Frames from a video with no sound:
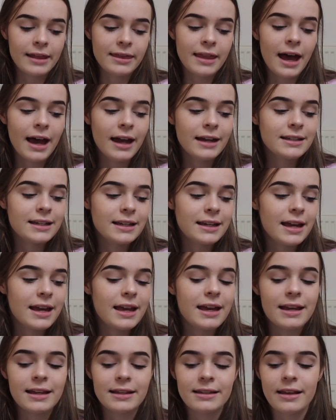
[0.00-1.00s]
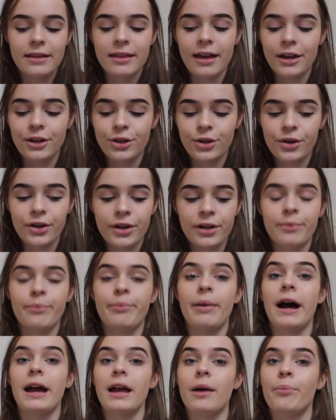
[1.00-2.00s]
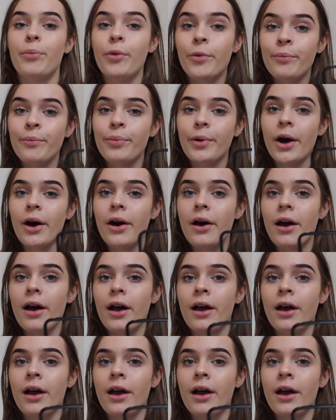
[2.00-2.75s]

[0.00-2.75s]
and the idea is that you can buy a bumper.